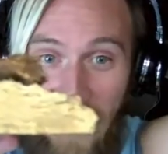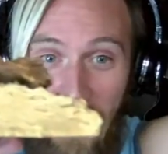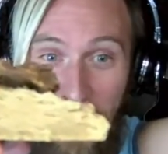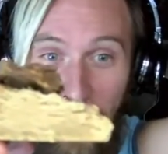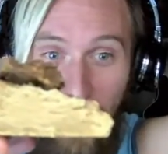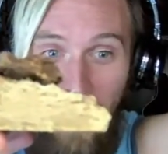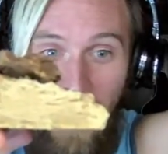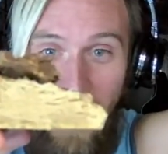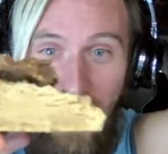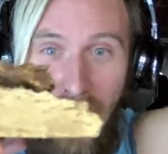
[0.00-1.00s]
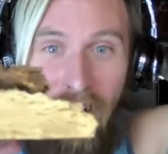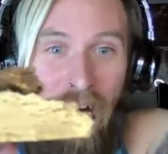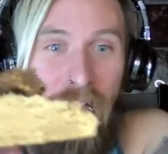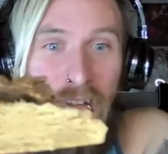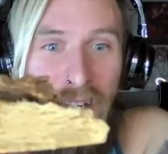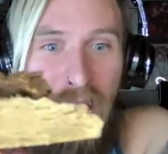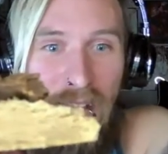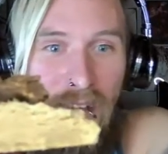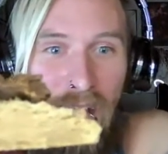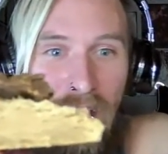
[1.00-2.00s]
undercooked layer there underneath.
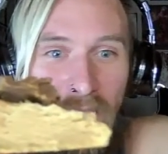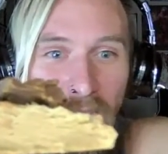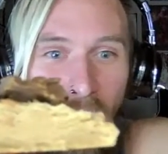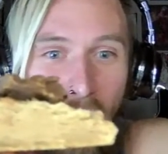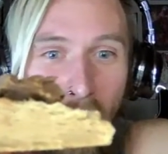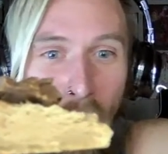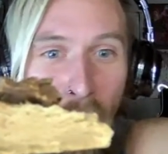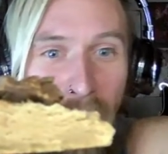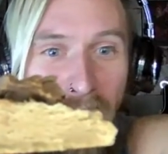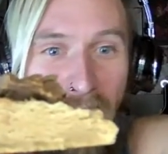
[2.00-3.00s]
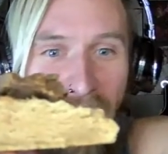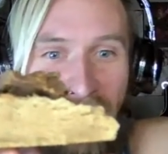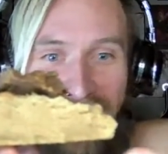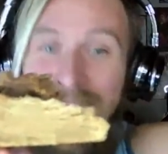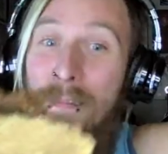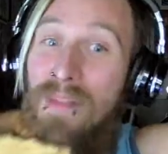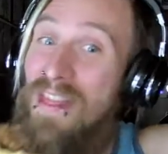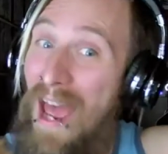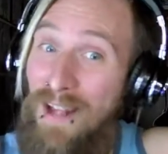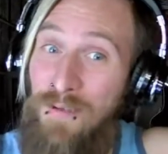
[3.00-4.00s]
Oh, yeah. See,
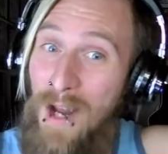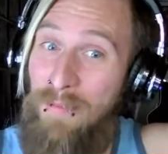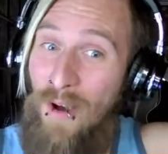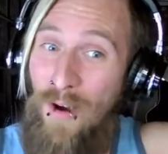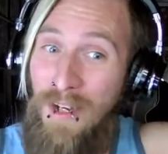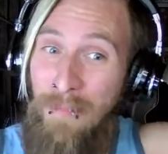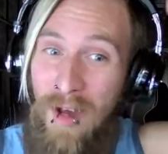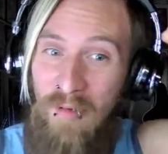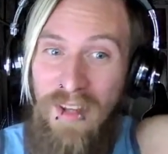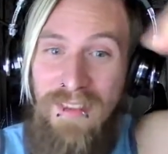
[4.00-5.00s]
that's what I'm talking about right